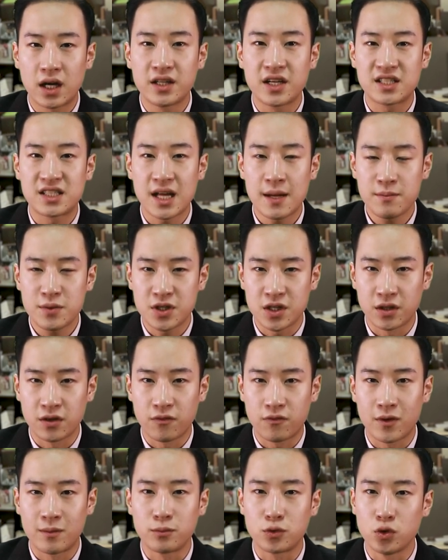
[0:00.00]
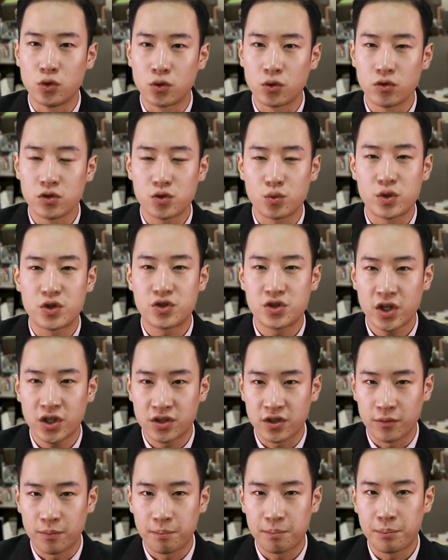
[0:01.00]
an exemption from Google's
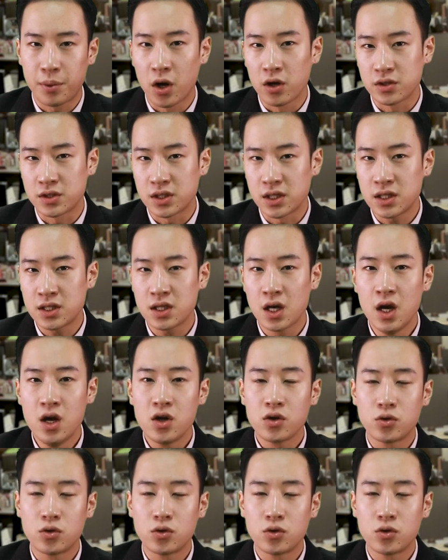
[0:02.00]
restrictive policies,